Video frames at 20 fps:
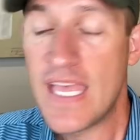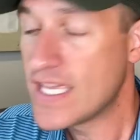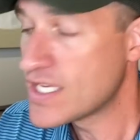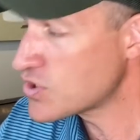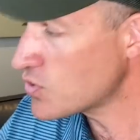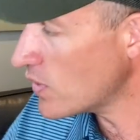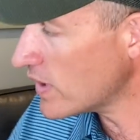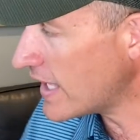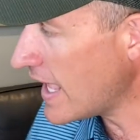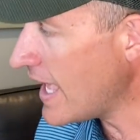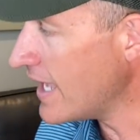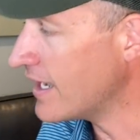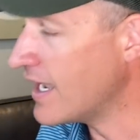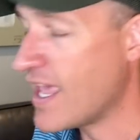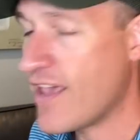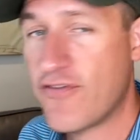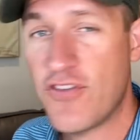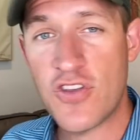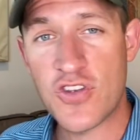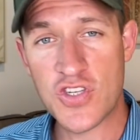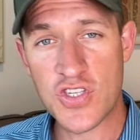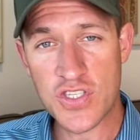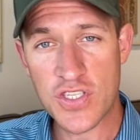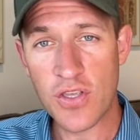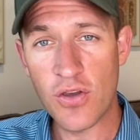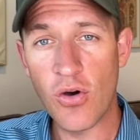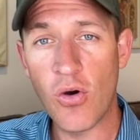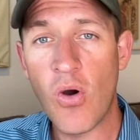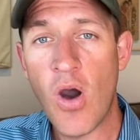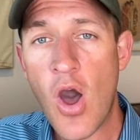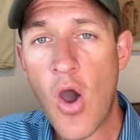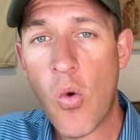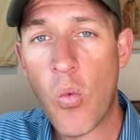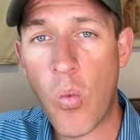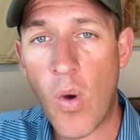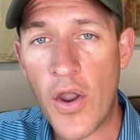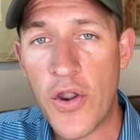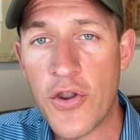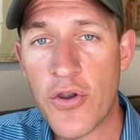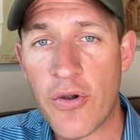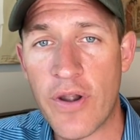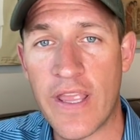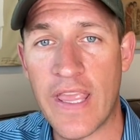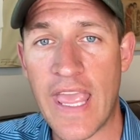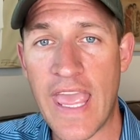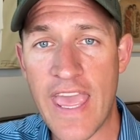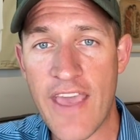So again, if you're still wondering